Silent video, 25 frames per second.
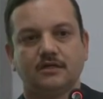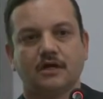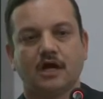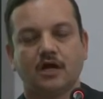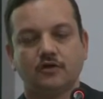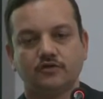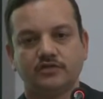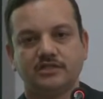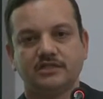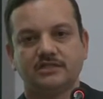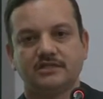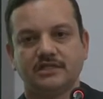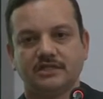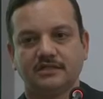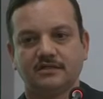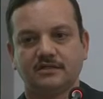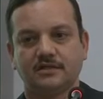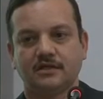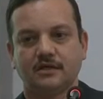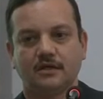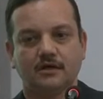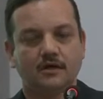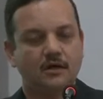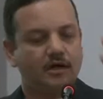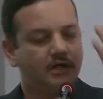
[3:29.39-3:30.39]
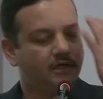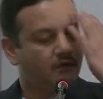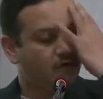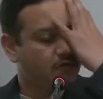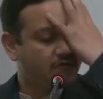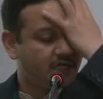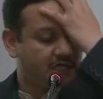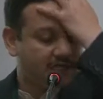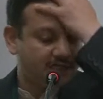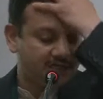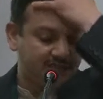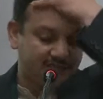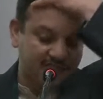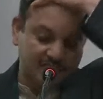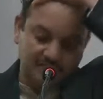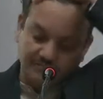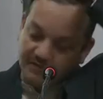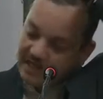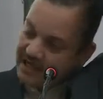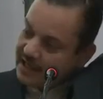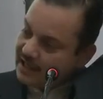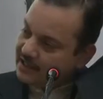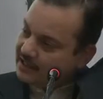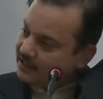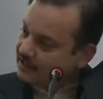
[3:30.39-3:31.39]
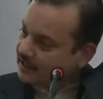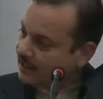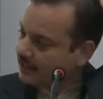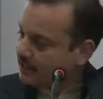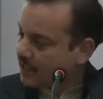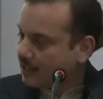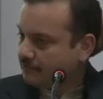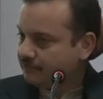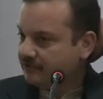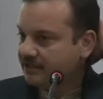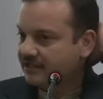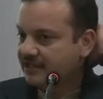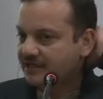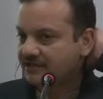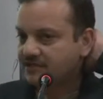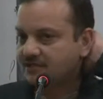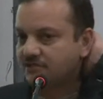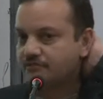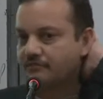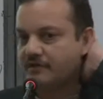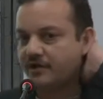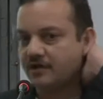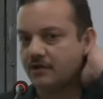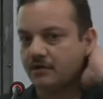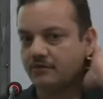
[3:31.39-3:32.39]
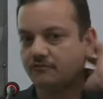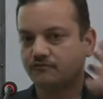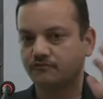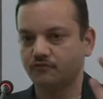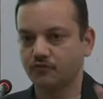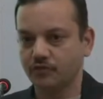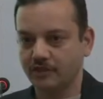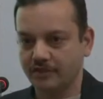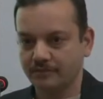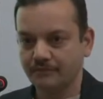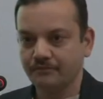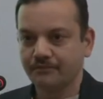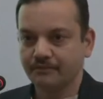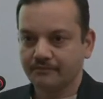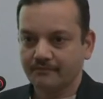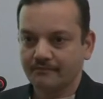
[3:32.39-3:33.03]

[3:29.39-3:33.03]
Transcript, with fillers: houses and hotels in Manali, like, they're just made out of wood.